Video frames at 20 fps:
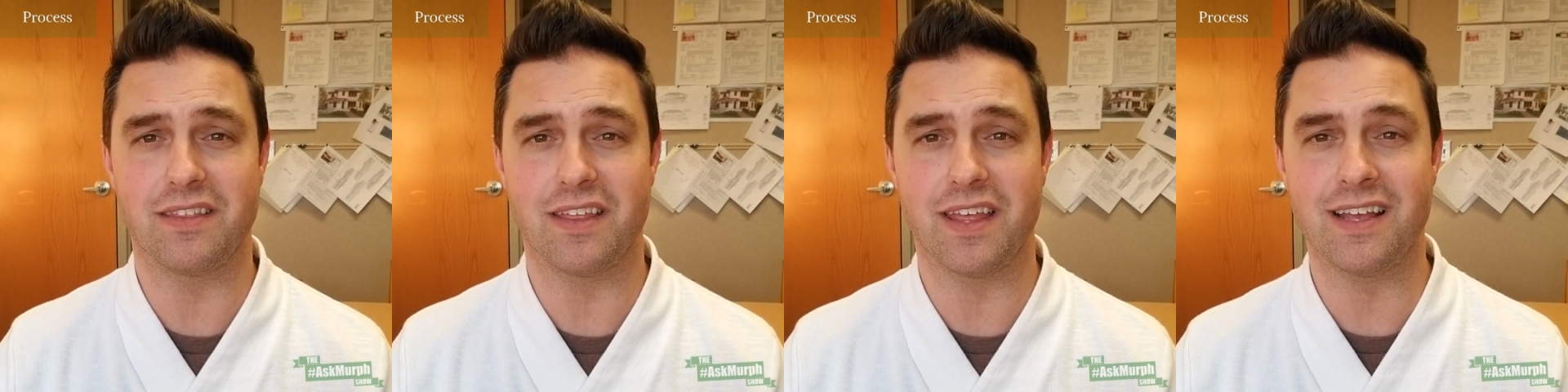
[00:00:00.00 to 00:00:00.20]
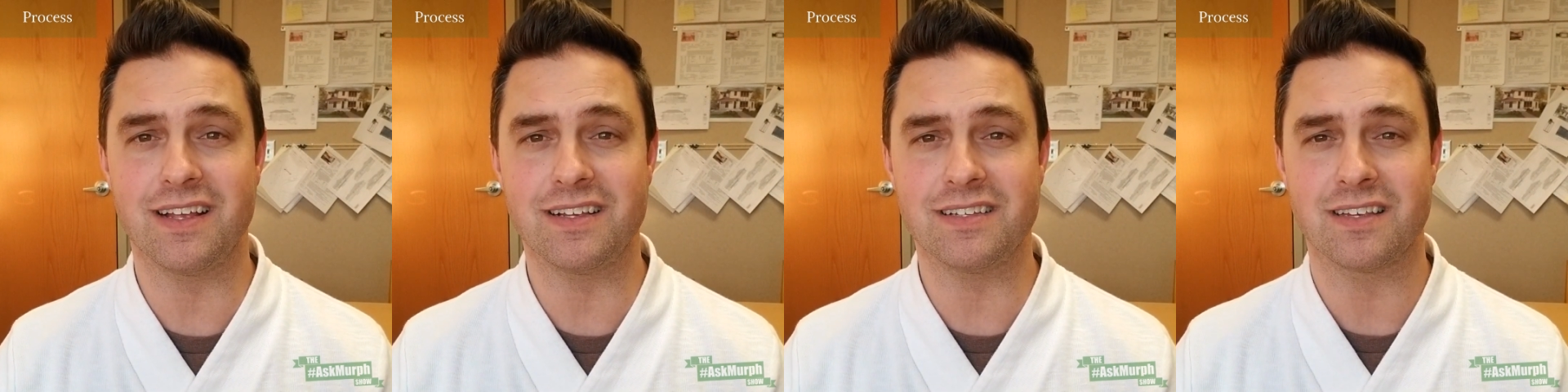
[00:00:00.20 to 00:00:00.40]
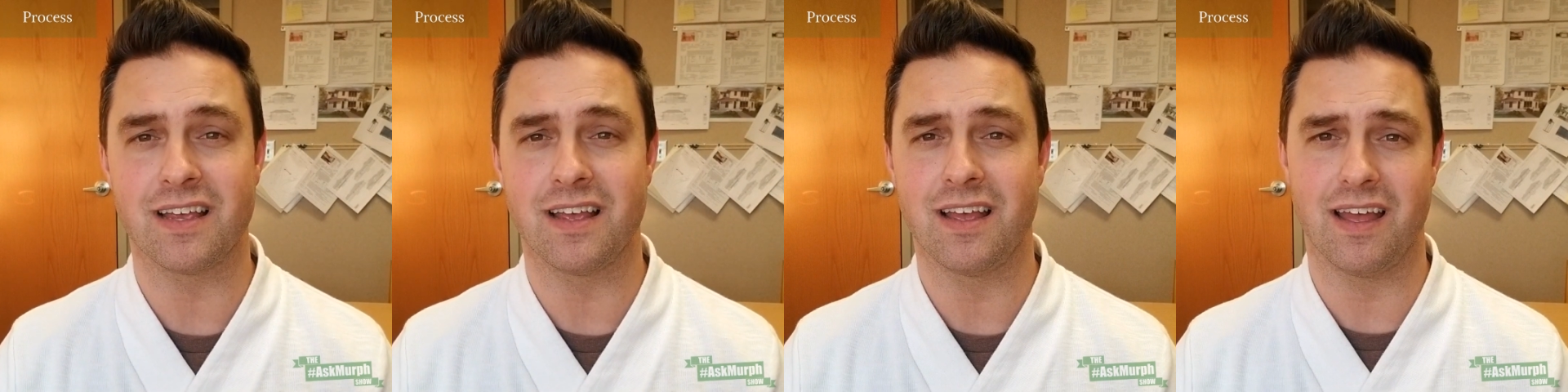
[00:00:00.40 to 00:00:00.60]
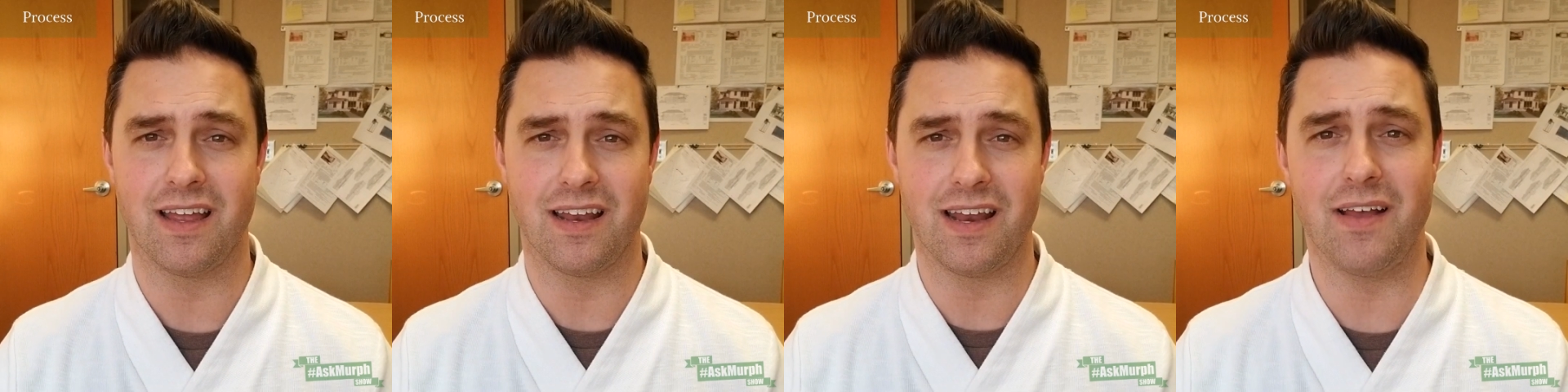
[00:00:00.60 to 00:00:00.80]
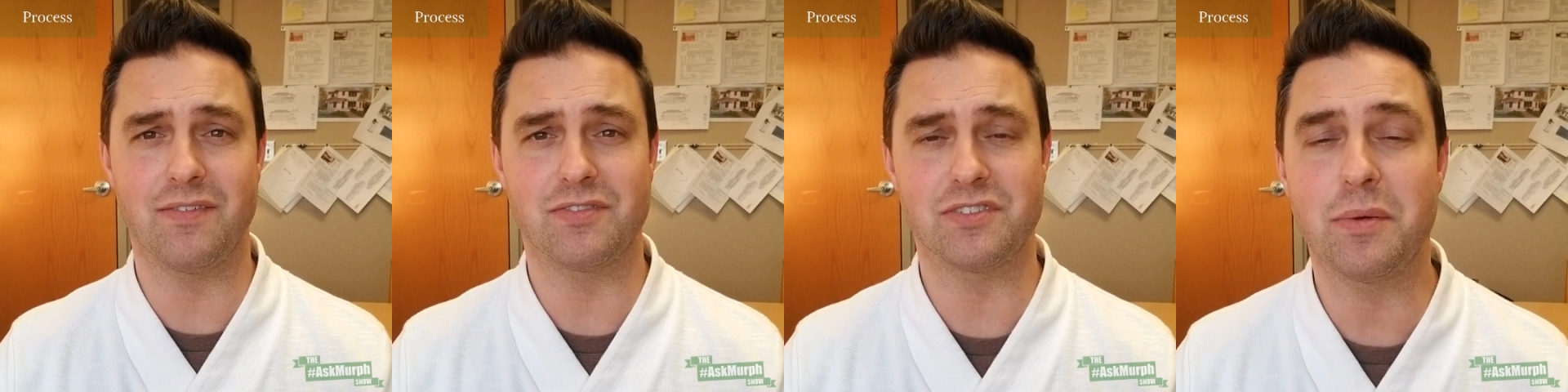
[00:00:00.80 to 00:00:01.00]
things, and
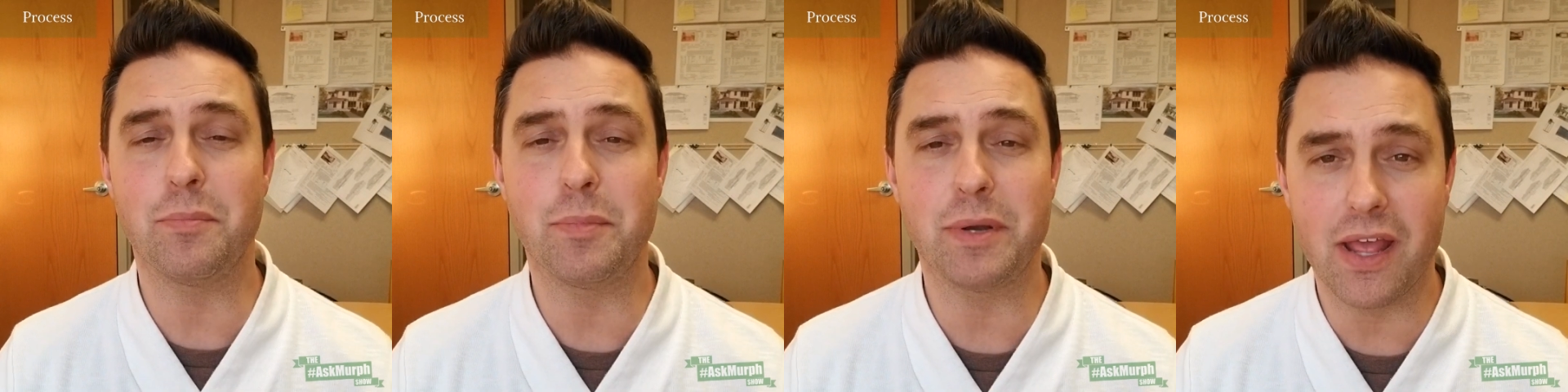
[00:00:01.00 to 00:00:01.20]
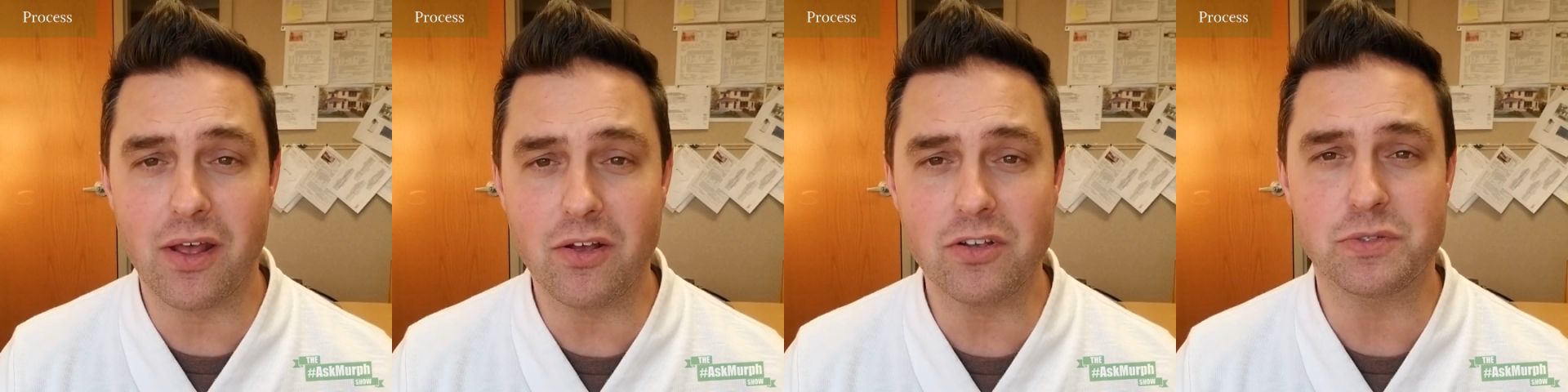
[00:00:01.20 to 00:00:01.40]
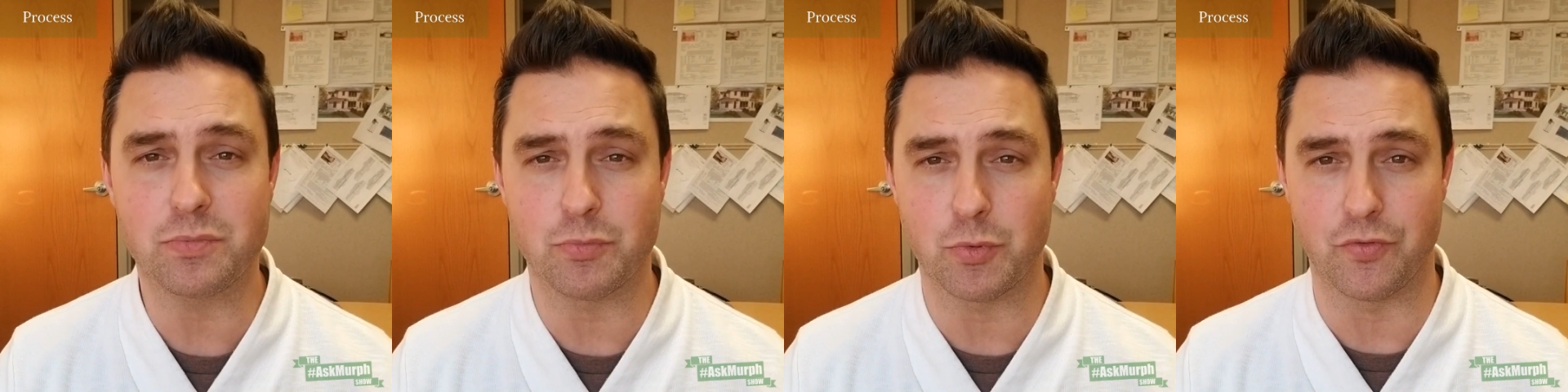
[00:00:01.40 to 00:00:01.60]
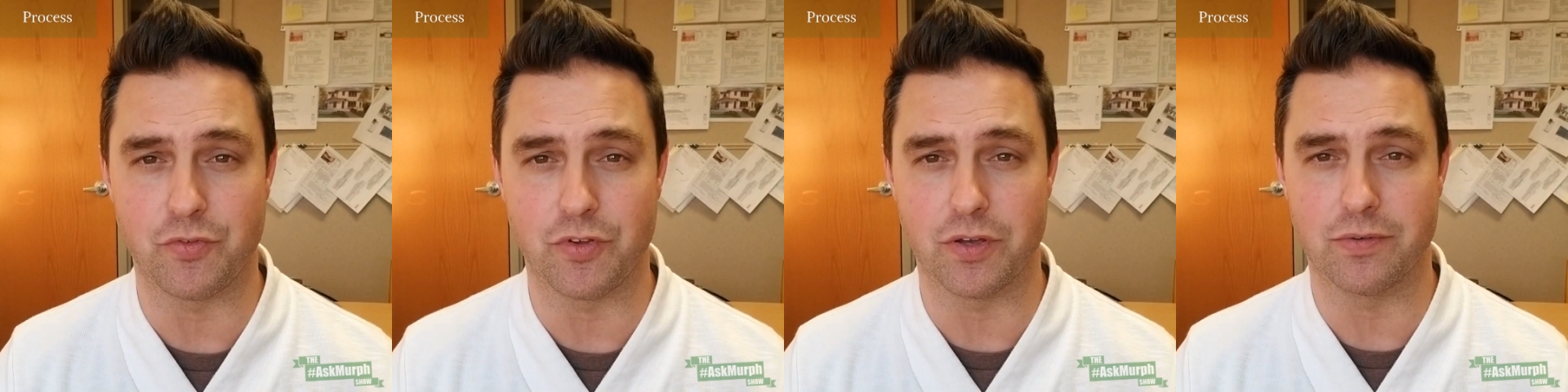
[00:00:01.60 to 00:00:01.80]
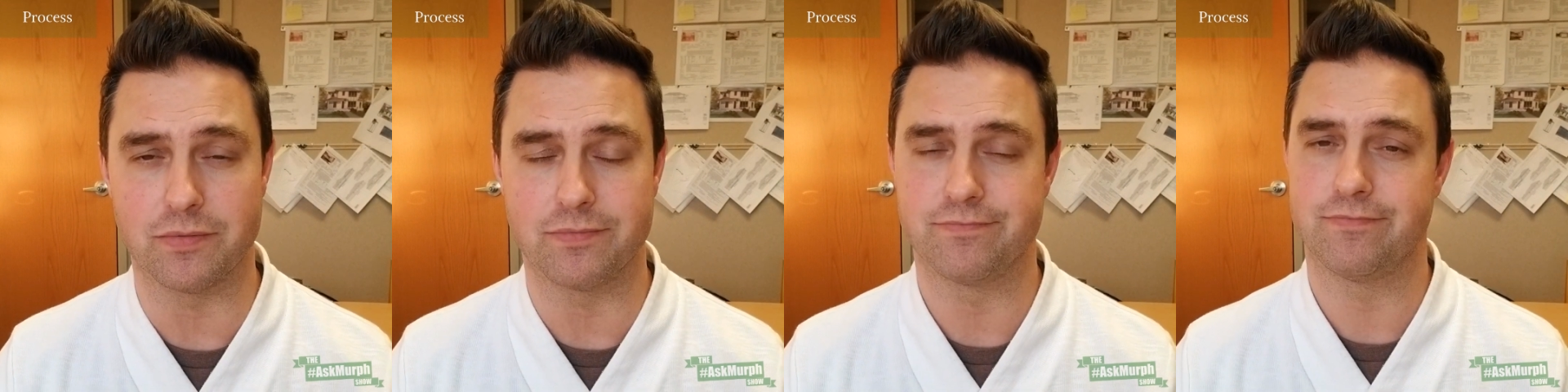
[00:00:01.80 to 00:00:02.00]
have somebody else move
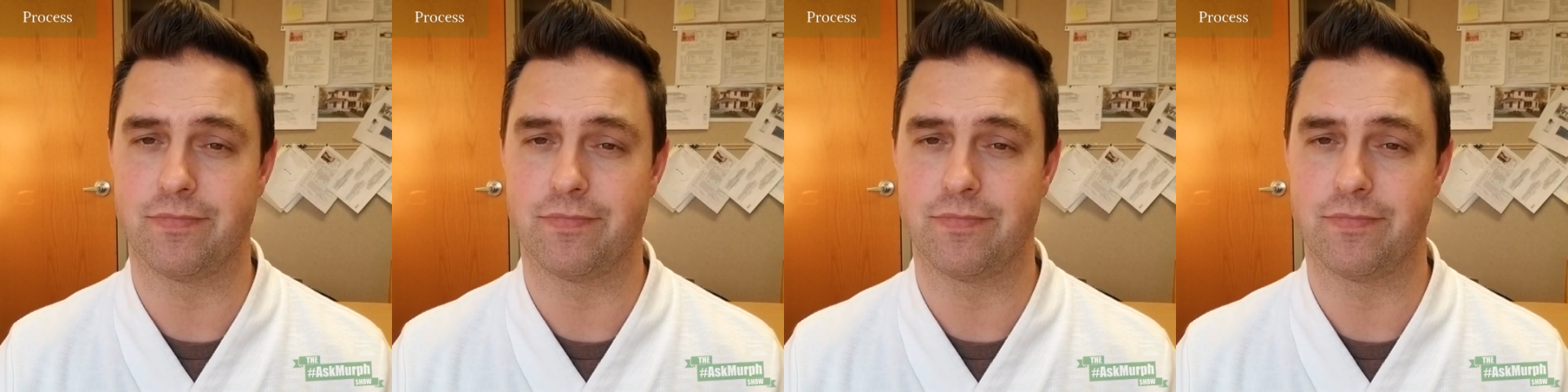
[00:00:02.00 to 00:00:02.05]
you.